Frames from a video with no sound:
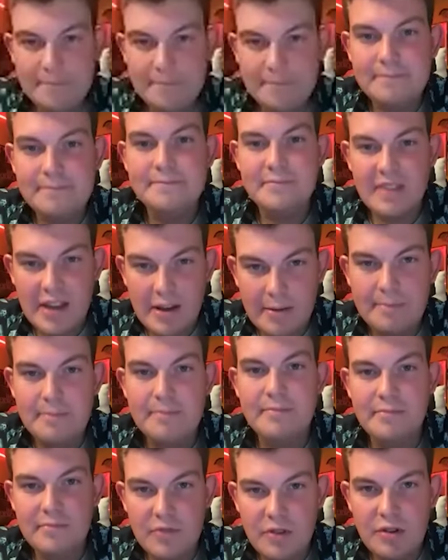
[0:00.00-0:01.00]
Um, This
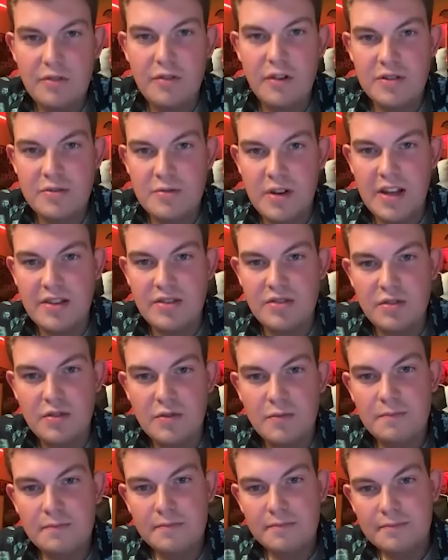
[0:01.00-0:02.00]
is from YouTube.
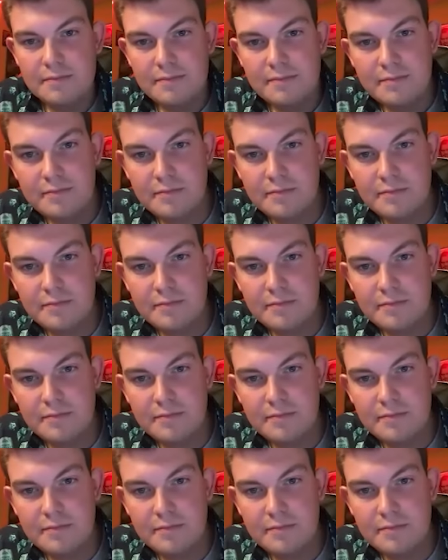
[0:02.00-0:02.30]
He